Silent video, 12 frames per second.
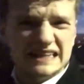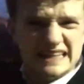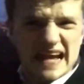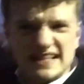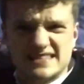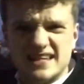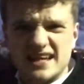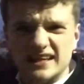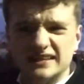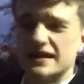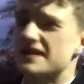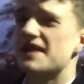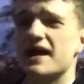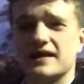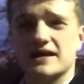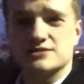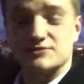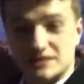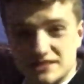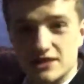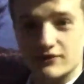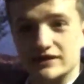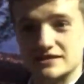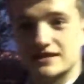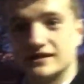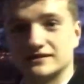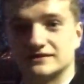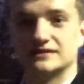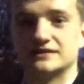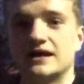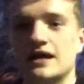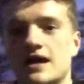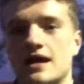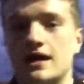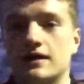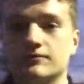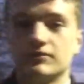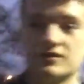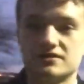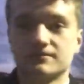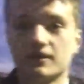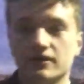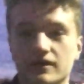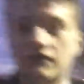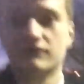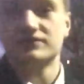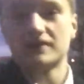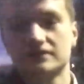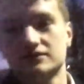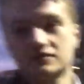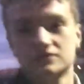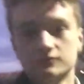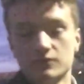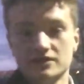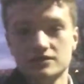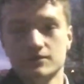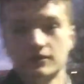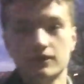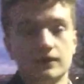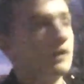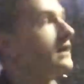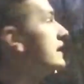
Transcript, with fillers: Get in! That gets me so excited. And plus I'm going out with Dad somewhere tomorrow,